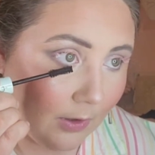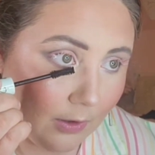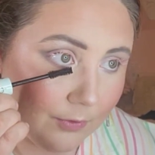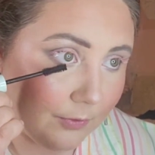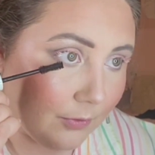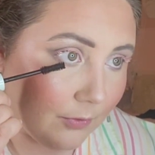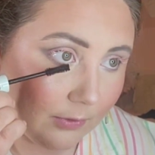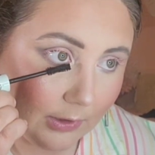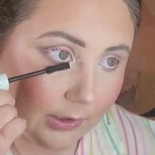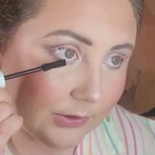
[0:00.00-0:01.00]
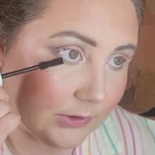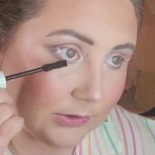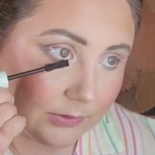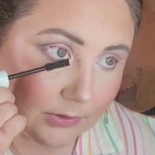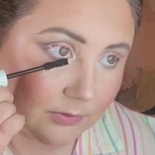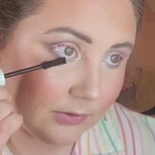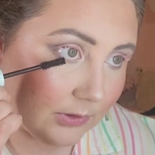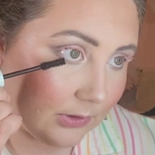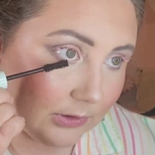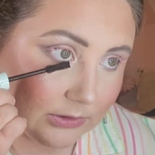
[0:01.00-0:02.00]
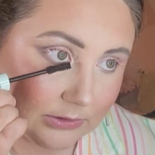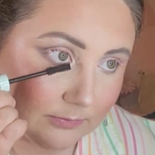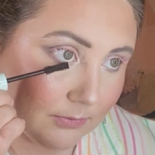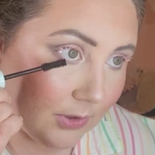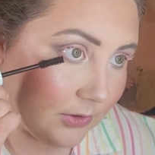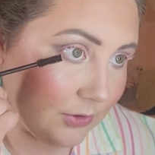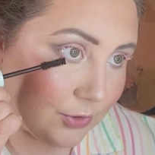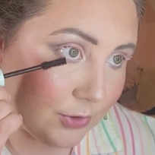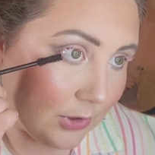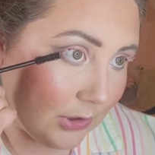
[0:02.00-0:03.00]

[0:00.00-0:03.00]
on the lower lashes so I don't get any smudge,